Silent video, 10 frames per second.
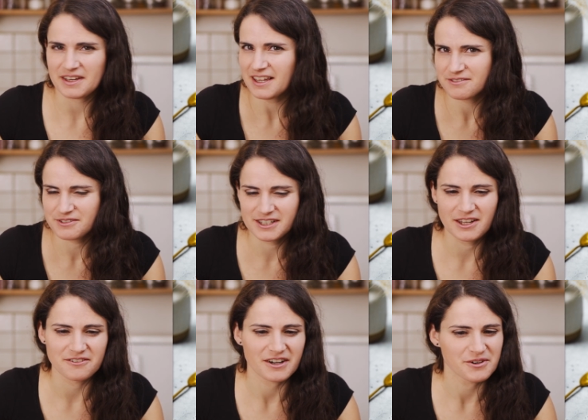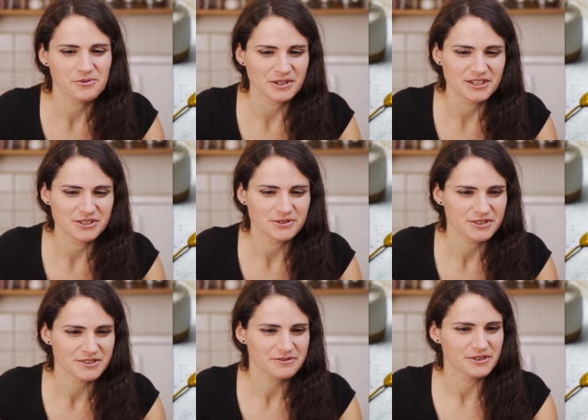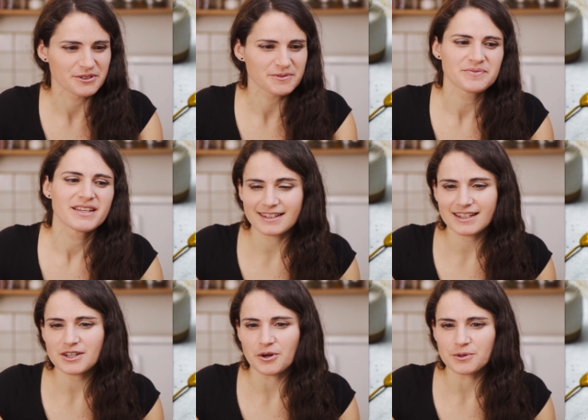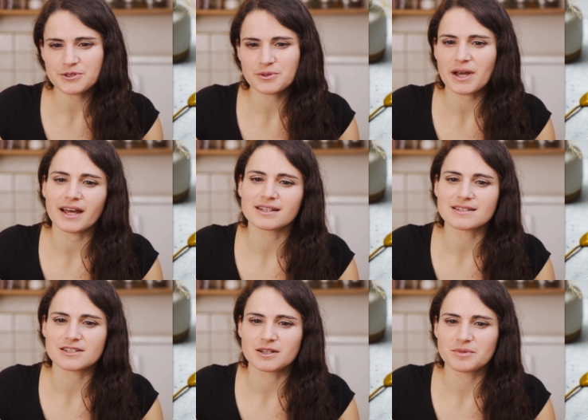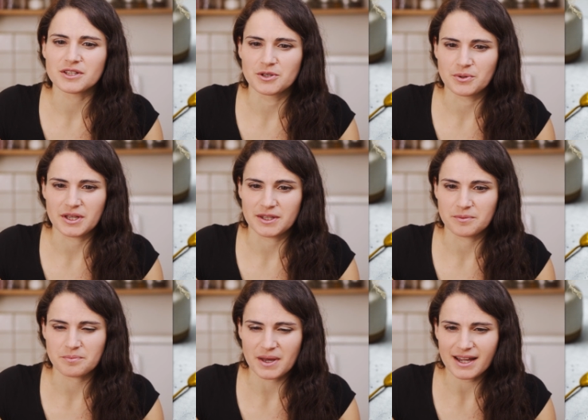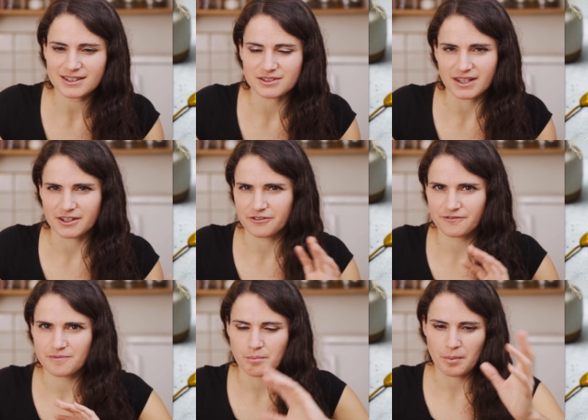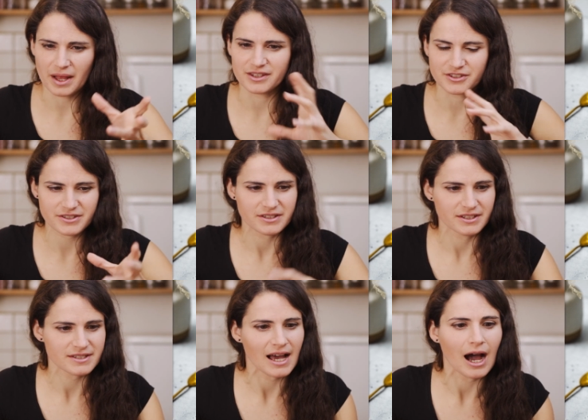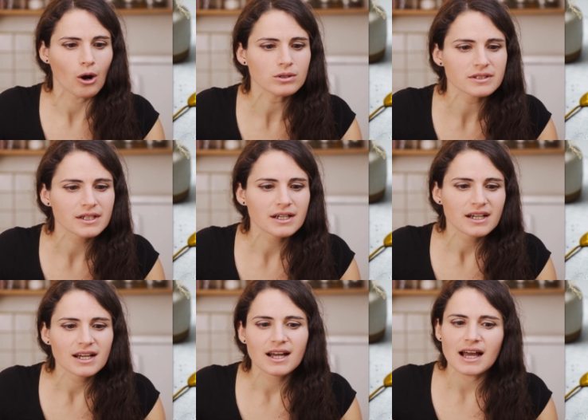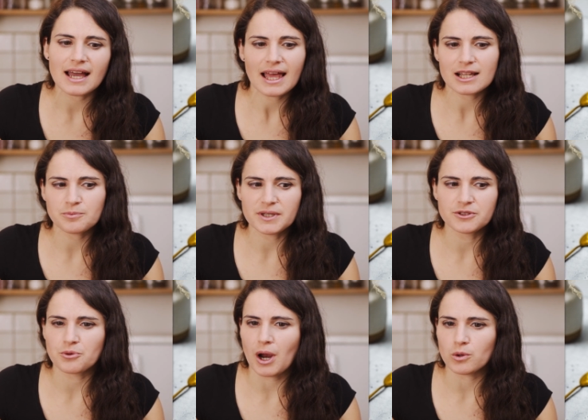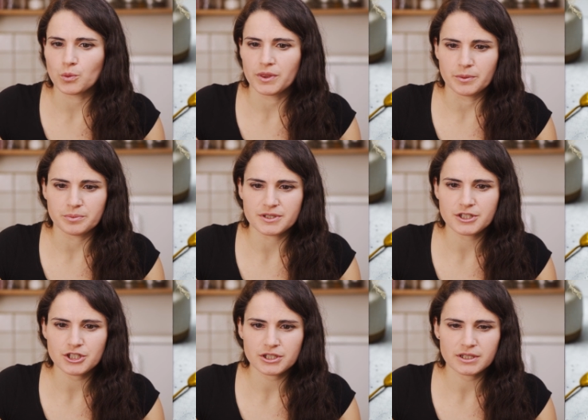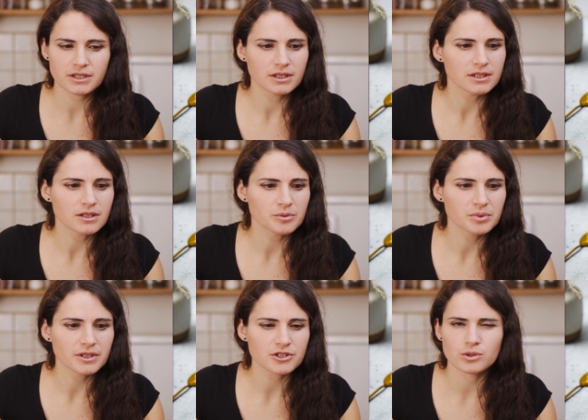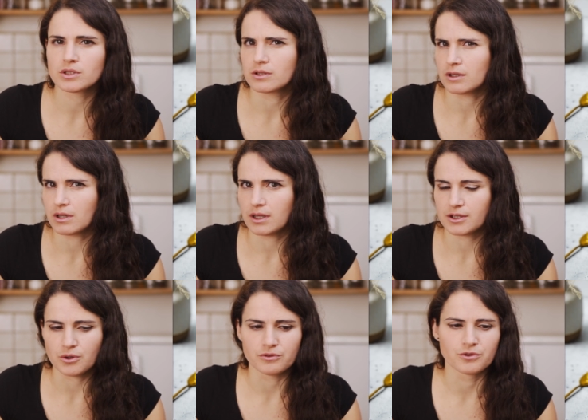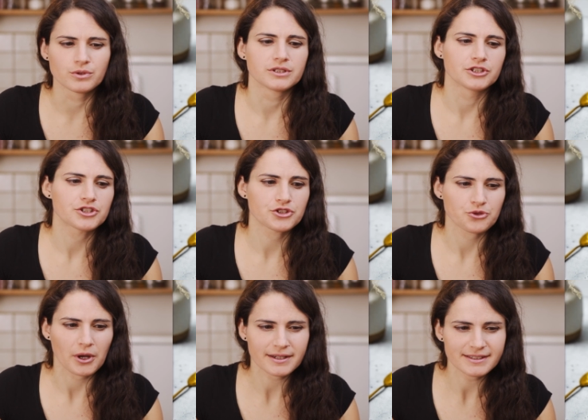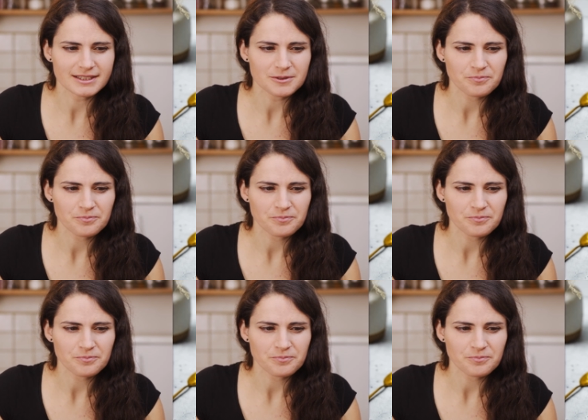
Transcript: I really love how, what they did to this photo. And then I also added some here in the back to kind of balance things out, and played around with the positioning a little bit so they're not like overly distracting.